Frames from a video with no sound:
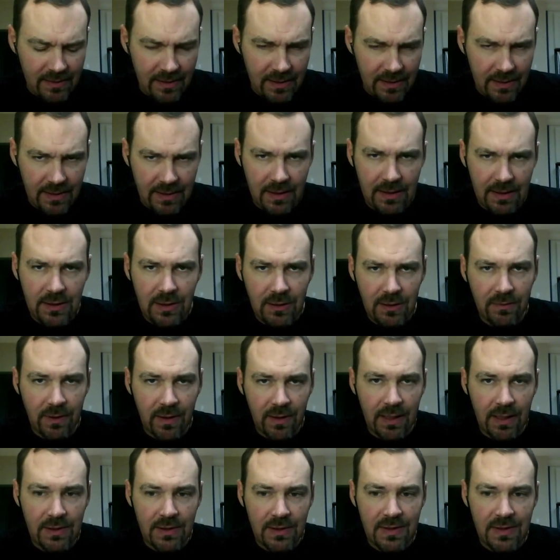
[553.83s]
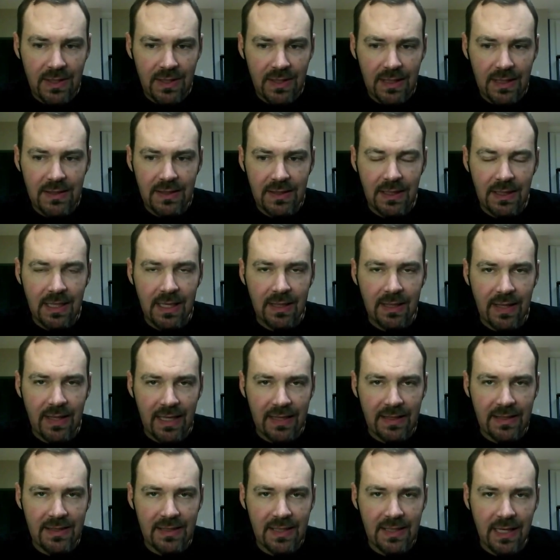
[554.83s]
the two variations, like I said, on
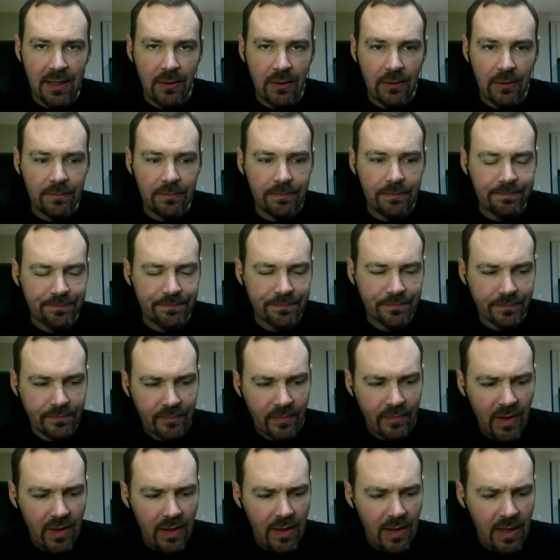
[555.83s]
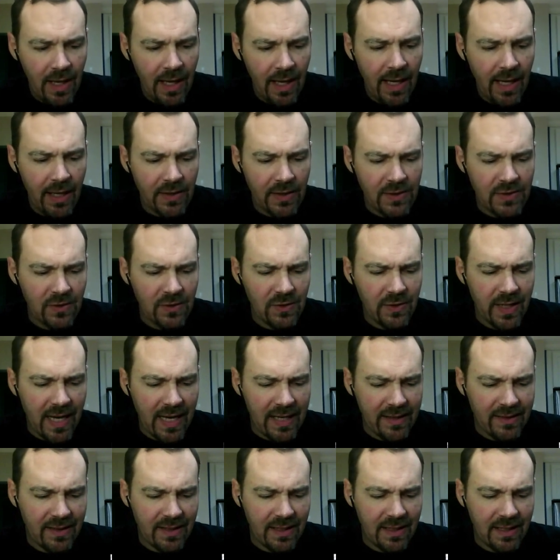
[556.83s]
that stout. I also
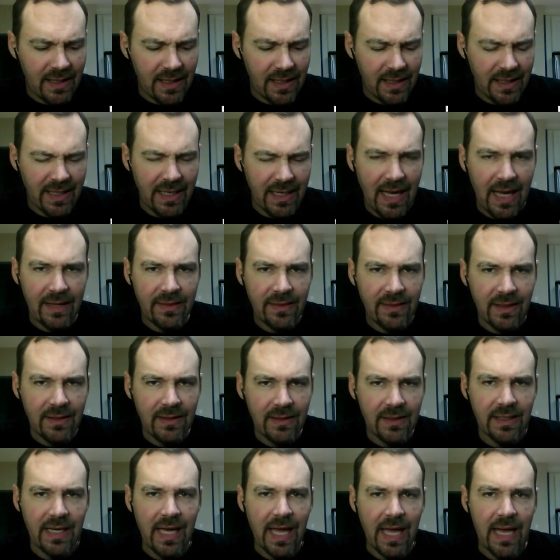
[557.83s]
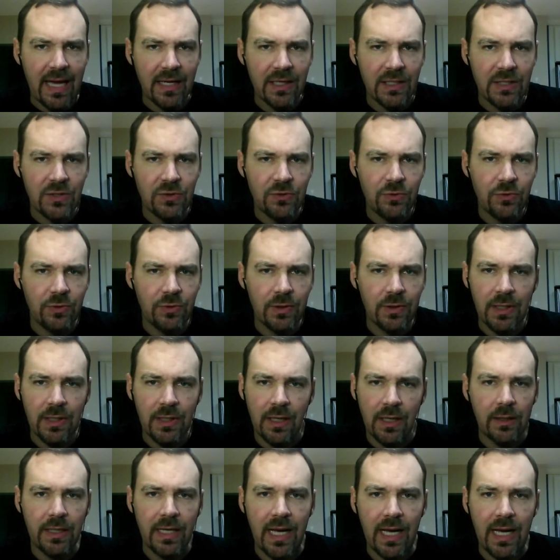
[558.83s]
got I think the Congress
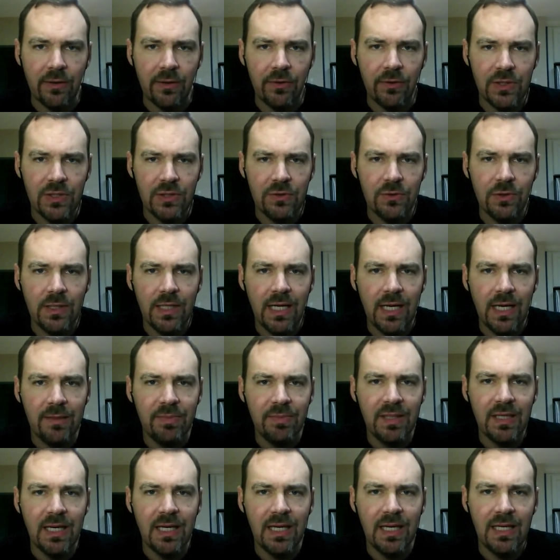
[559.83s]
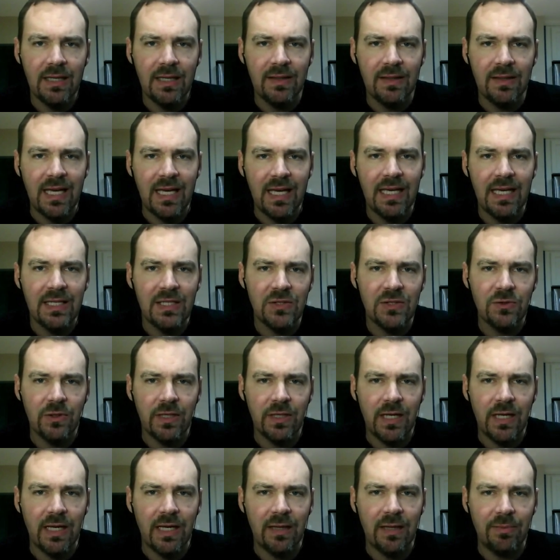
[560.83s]
Street IPA and the A
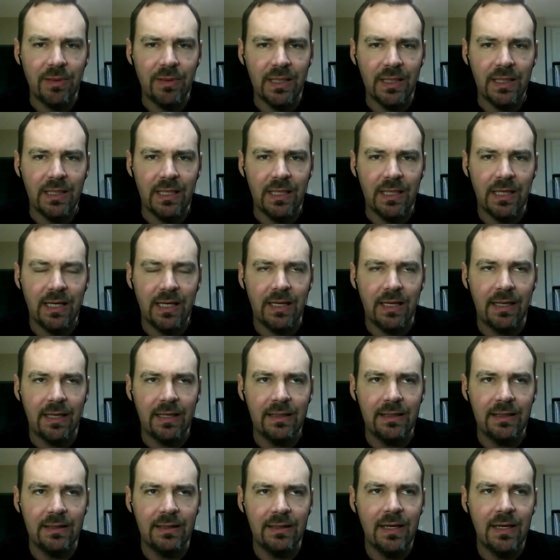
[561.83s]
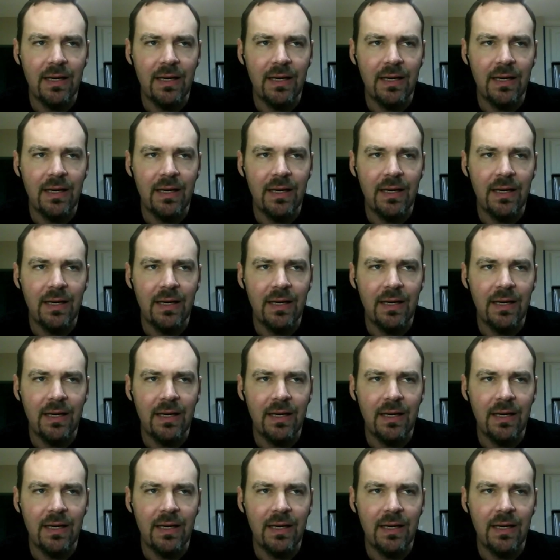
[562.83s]
Street IPA.